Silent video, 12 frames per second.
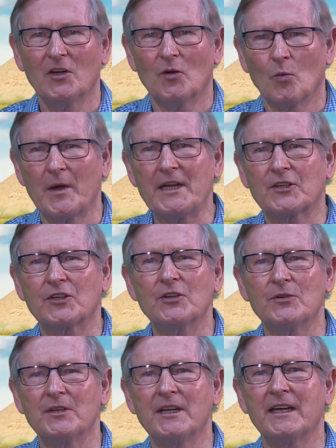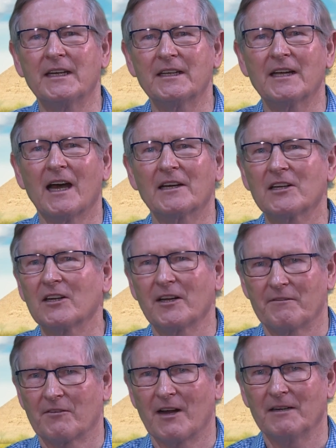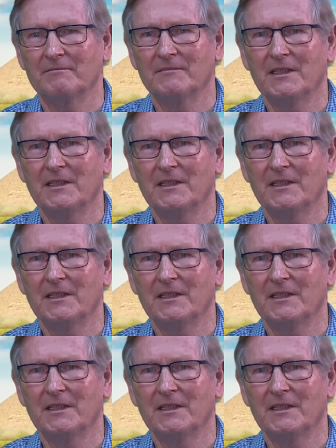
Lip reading: "We too needed a deliverer,